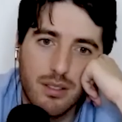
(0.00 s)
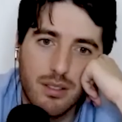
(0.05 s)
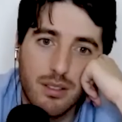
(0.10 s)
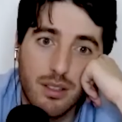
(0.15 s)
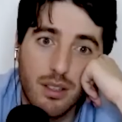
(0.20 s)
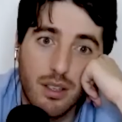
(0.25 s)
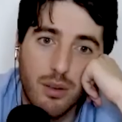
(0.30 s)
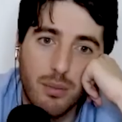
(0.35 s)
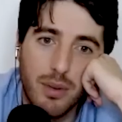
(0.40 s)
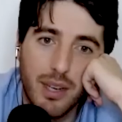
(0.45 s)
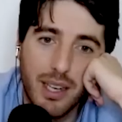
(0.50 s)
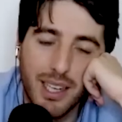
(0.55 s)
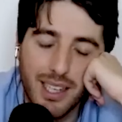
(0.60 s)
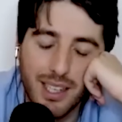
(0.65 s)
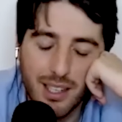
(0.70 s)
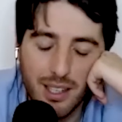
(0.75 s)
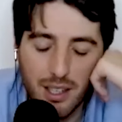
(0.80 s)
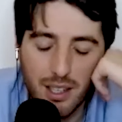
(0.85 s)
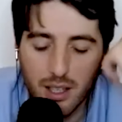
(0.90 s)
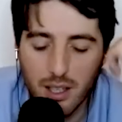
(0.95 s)
Oh my
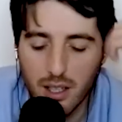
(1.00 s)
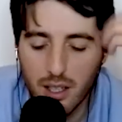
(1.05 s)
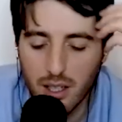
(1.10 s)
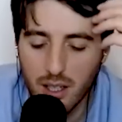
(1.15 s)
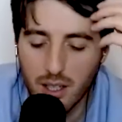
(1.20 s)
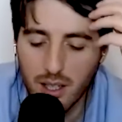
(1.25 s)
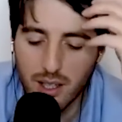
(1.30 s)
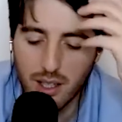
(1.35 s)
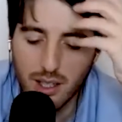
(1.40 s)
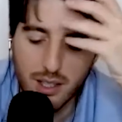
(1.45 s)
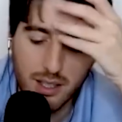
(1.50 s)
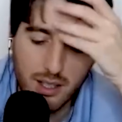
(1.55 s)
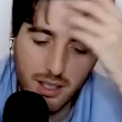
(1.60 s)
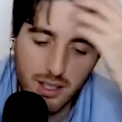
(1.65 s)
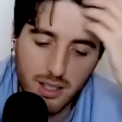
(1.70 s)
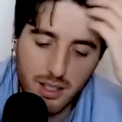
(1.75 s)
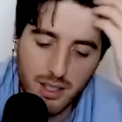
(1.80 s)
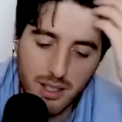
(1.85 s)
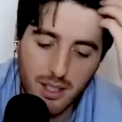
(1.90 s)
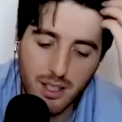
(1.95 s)
God.
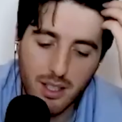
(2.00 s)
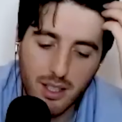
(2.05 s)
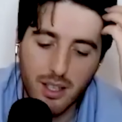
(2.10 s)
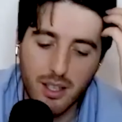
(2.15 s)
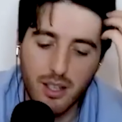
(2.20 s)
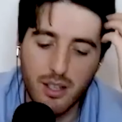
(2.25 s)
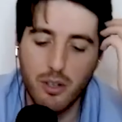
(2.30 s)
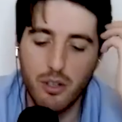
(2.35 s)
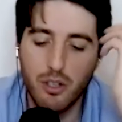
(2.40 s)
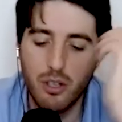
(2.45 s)
You should